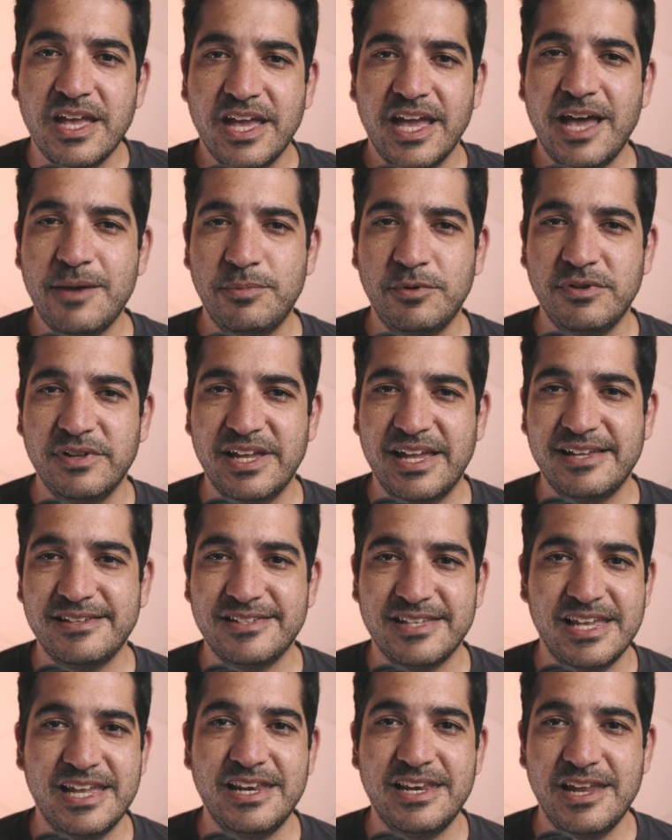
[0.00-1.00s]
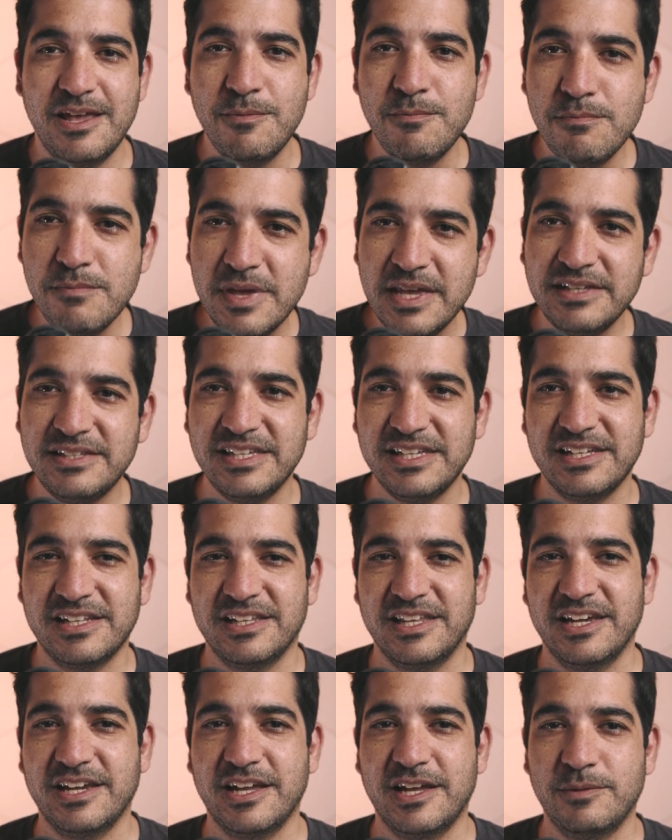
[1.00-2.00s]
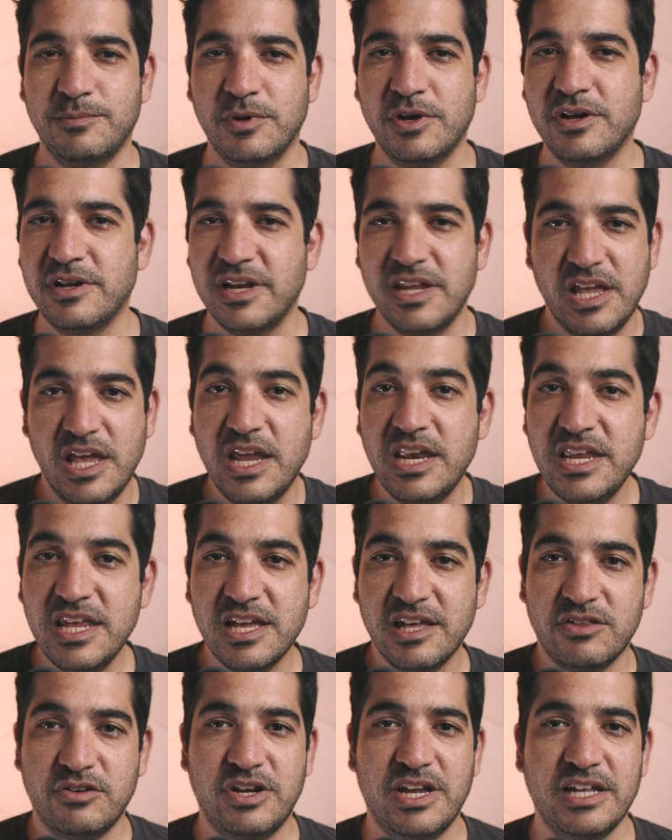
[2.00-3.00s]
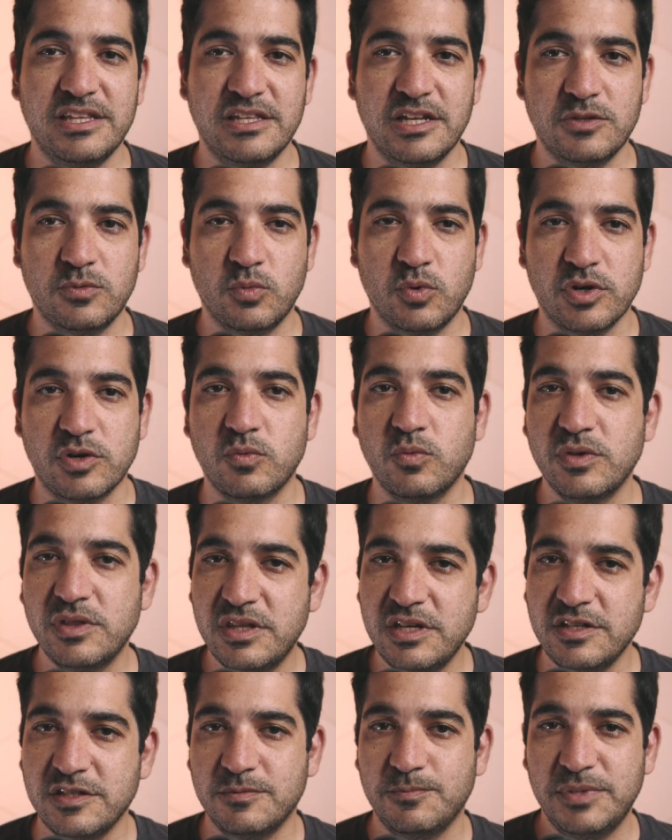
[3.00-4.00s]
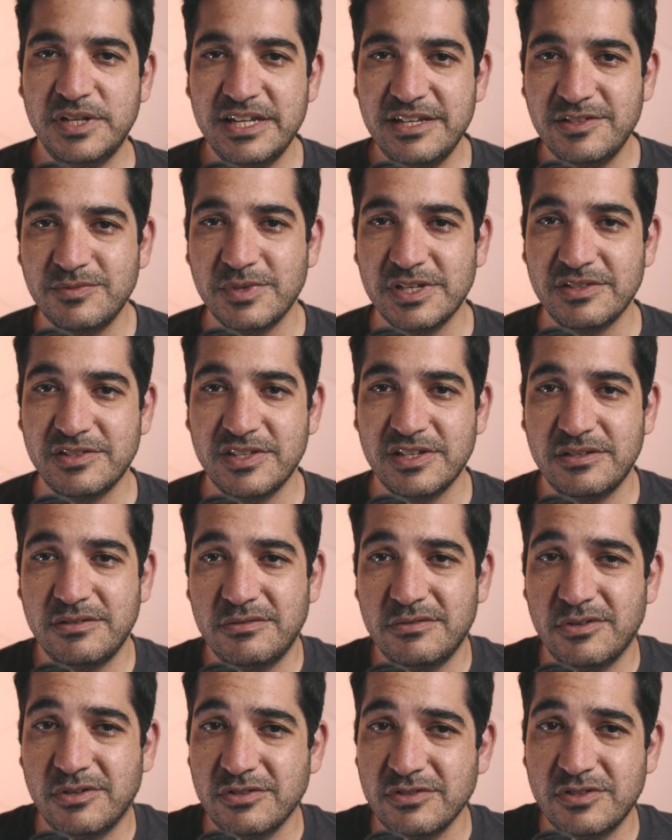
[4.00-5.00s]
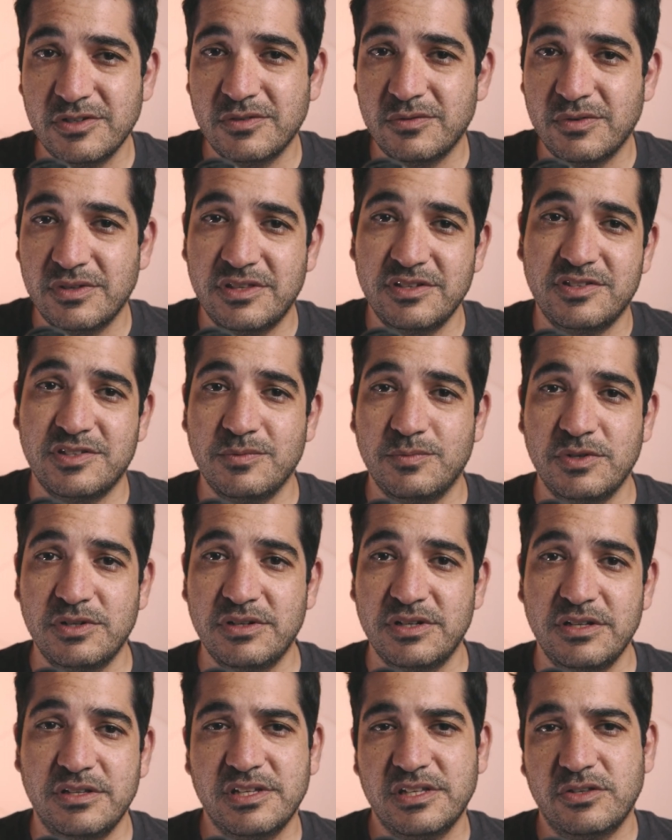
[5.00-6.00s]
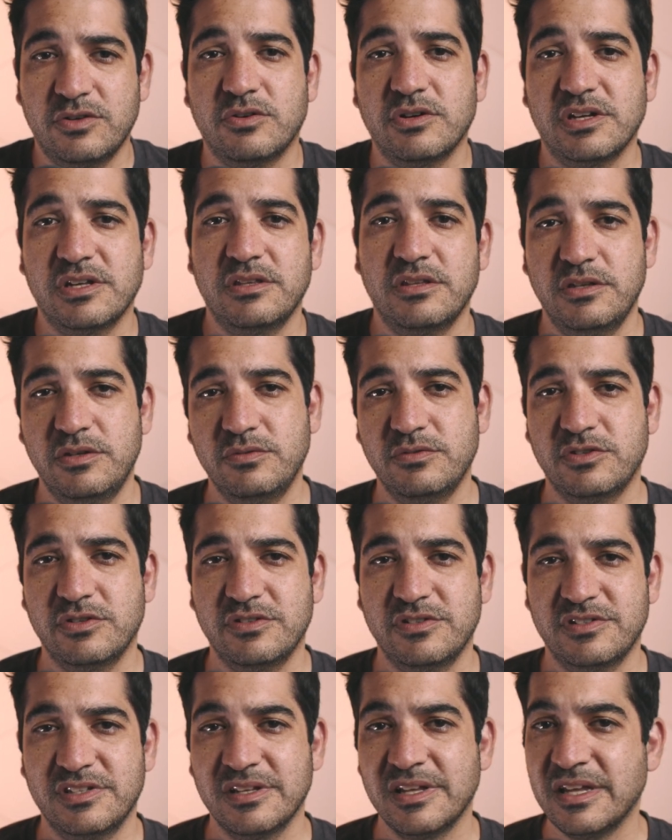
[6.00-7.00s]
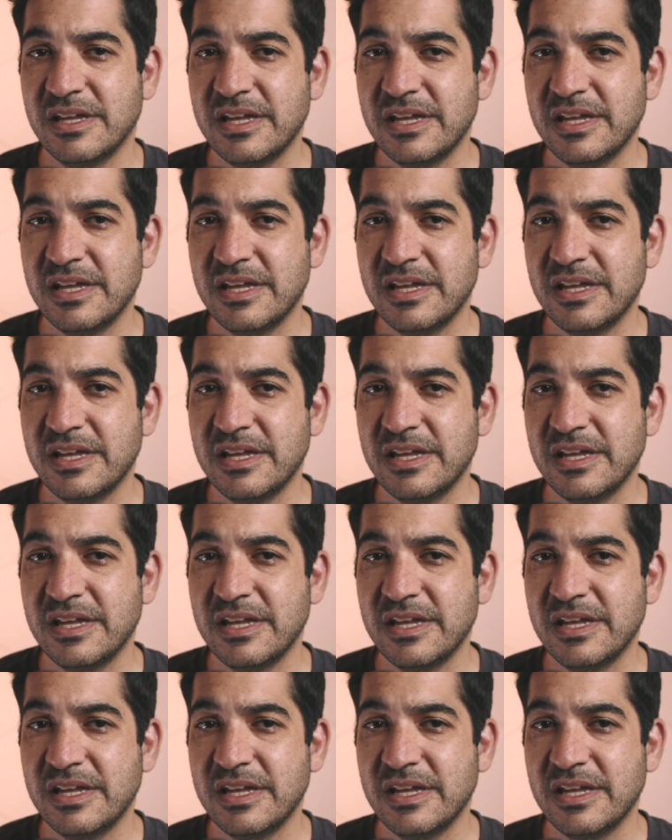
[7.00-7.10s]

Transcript: Apple has an amazing leg up on any other ad network with these placements and also with its ability to target users.